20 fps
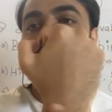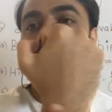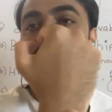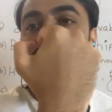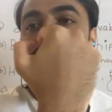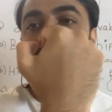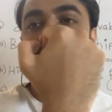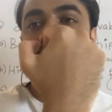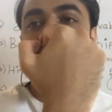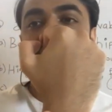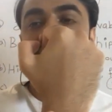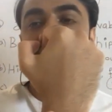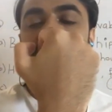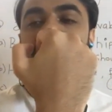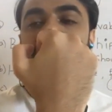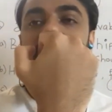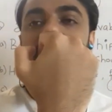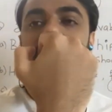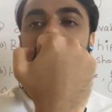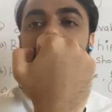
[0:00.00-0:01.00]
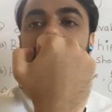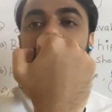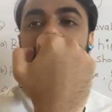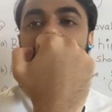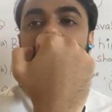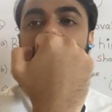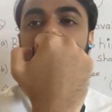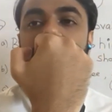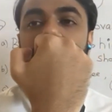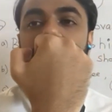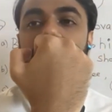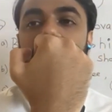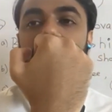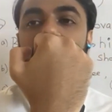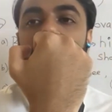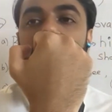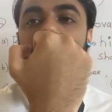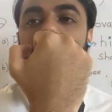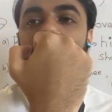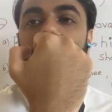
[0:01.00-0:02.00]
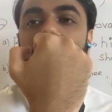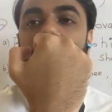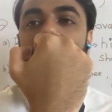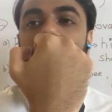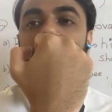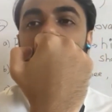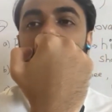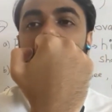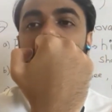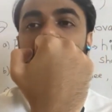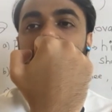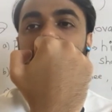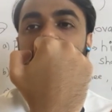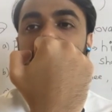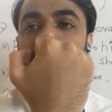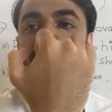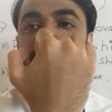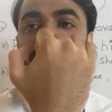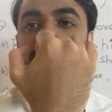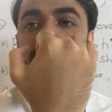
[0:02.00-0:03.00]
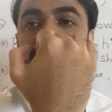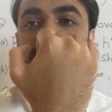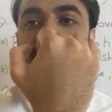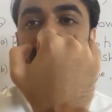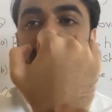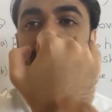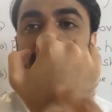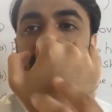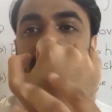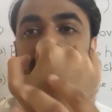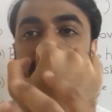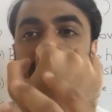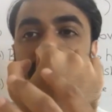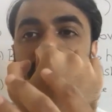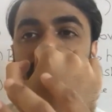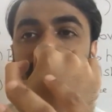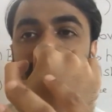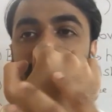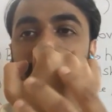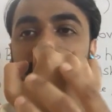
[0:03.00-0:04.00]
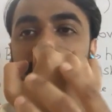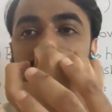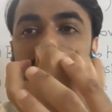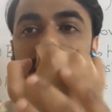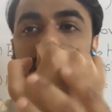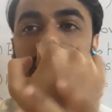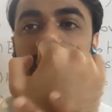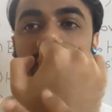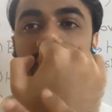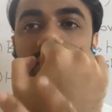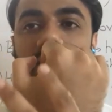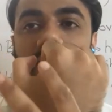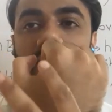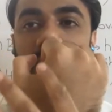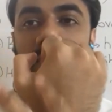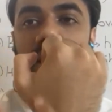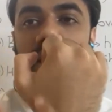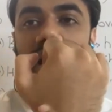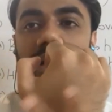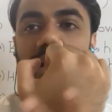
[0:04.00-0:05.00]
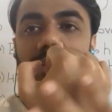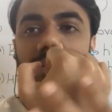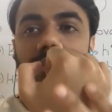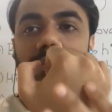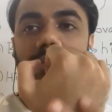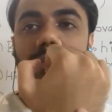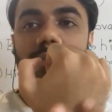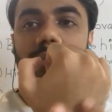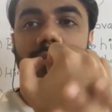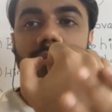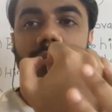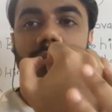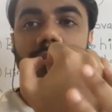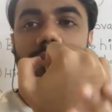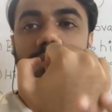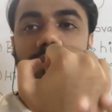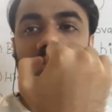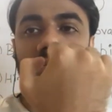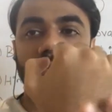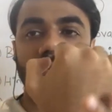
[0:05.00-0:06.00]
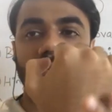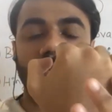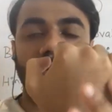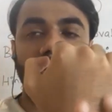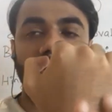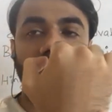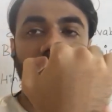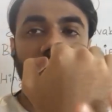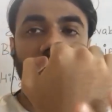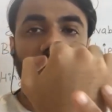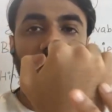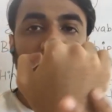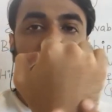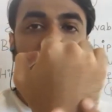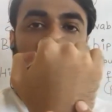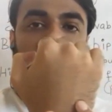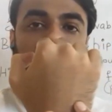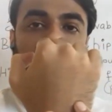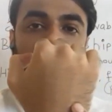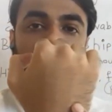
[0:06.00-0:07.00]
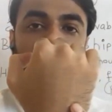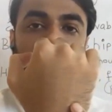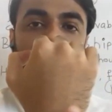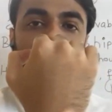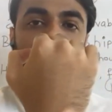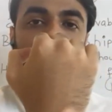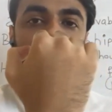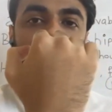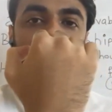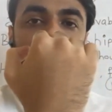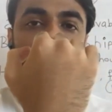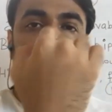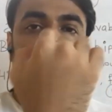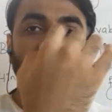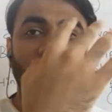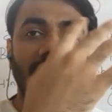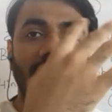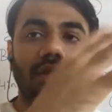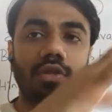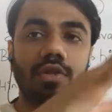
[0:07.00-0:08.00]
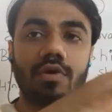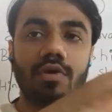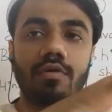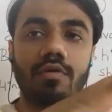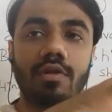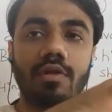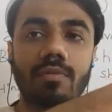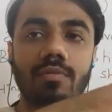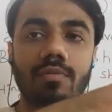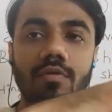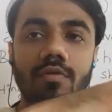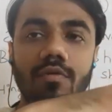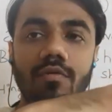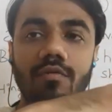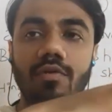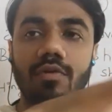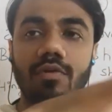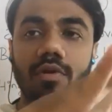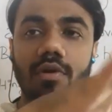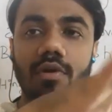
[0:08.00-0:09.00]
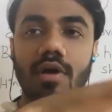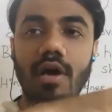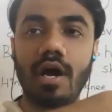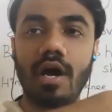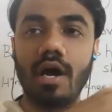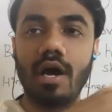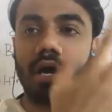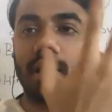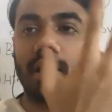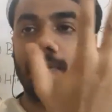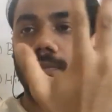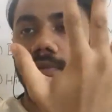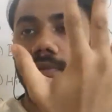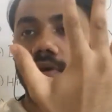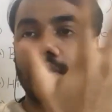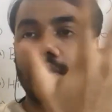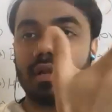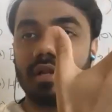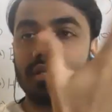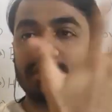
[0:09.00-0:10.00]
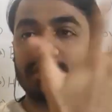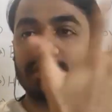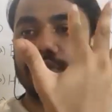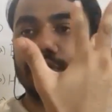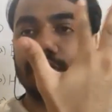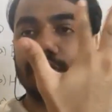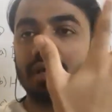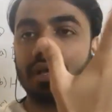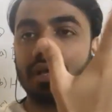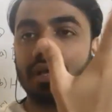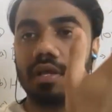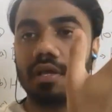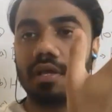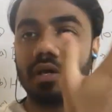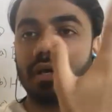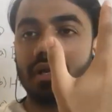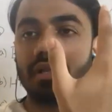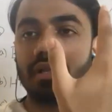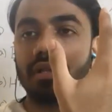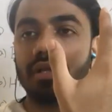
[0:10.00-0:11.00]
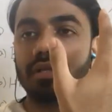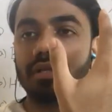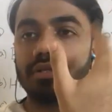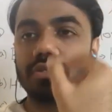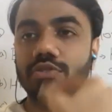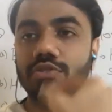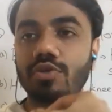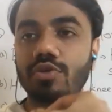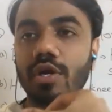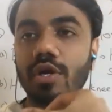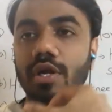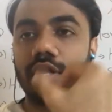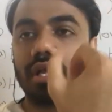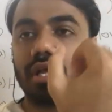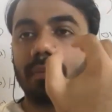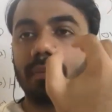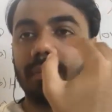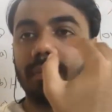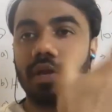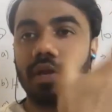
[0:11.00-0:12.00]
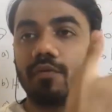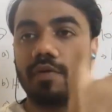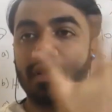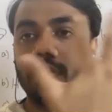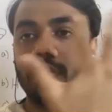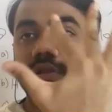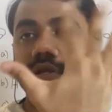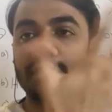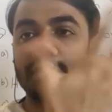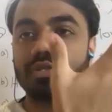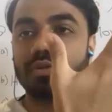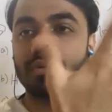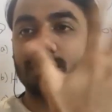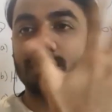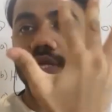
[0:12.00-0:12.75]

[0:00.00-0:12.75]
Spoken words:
are known as carpals, and metacarpals are at the back of your palm, where when you will move your arm, wrist, here, this joint in between is